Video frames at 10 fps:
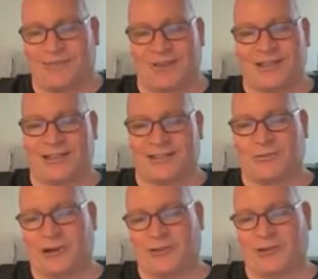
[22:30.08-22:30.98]
that fits in
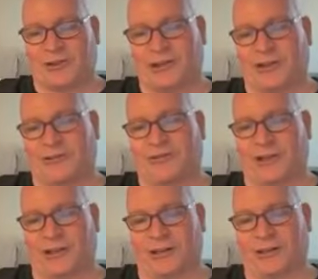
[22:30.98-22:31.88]
there perfectly of
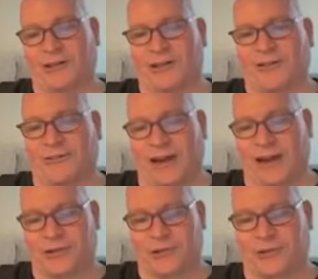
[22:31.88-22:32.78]
uh,
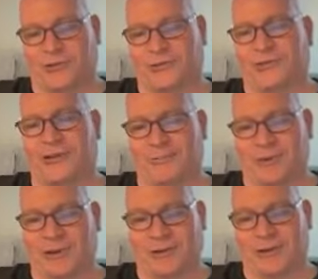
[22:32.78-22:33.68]
financial
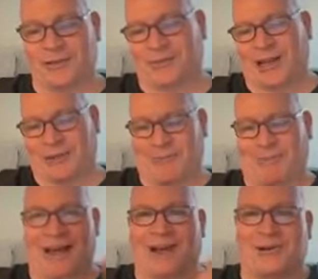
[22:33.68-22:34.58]
imperialism
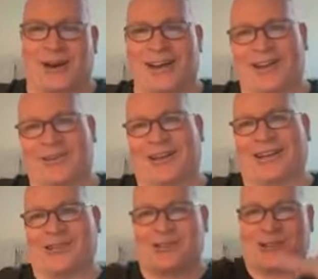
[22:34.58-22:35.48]
coming back around.
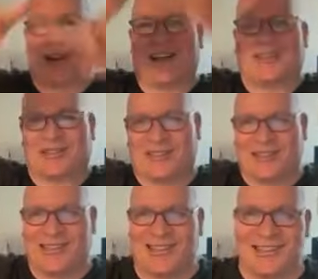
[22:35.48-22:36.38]
Like it
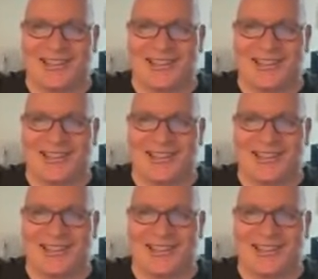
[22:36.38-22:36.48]
just,